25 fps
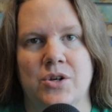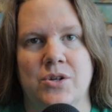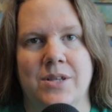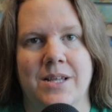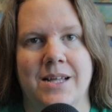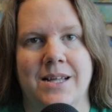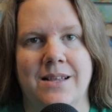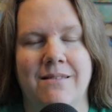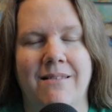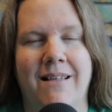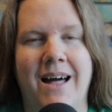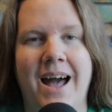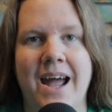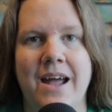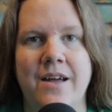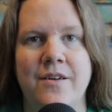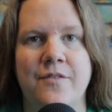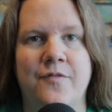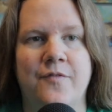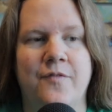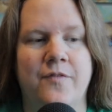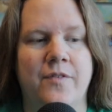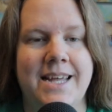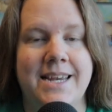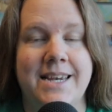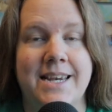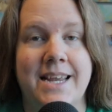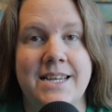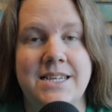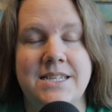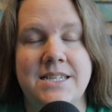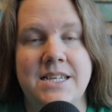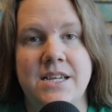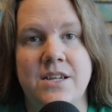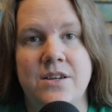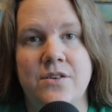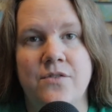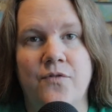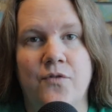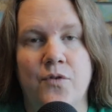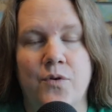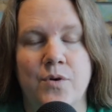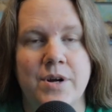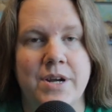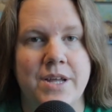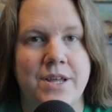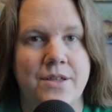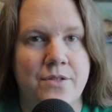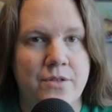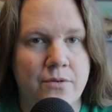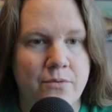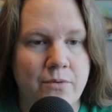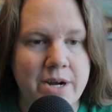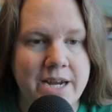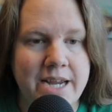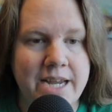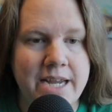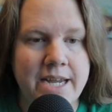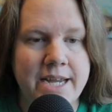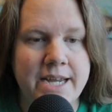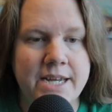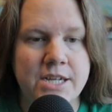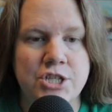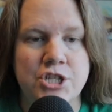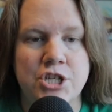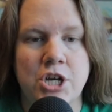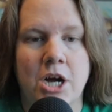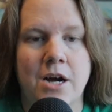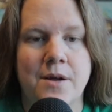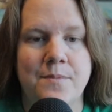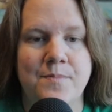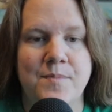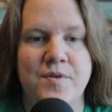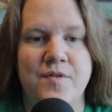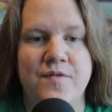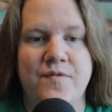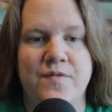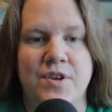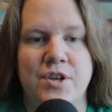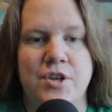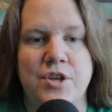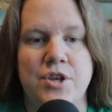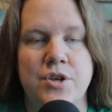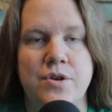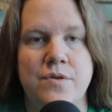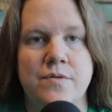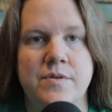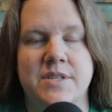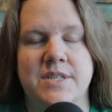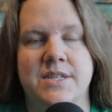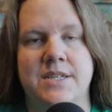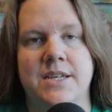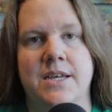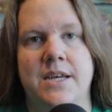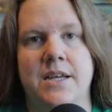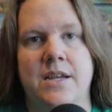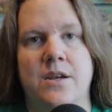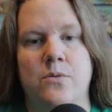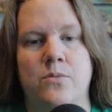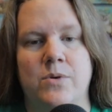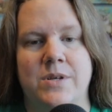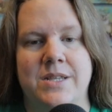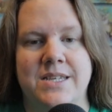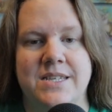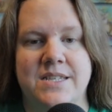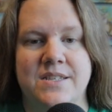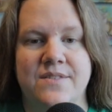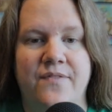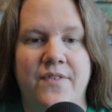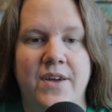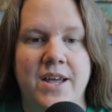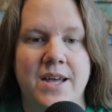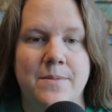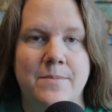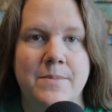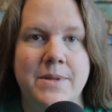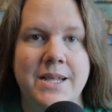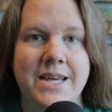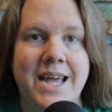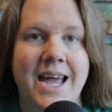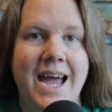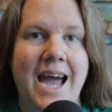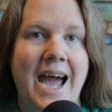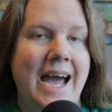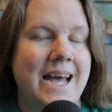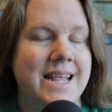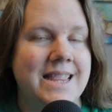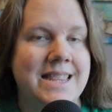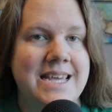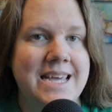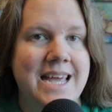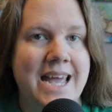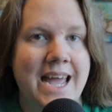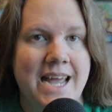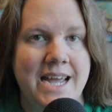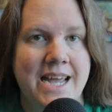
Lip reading: early life. In 1943, John moved to Houston with his family at the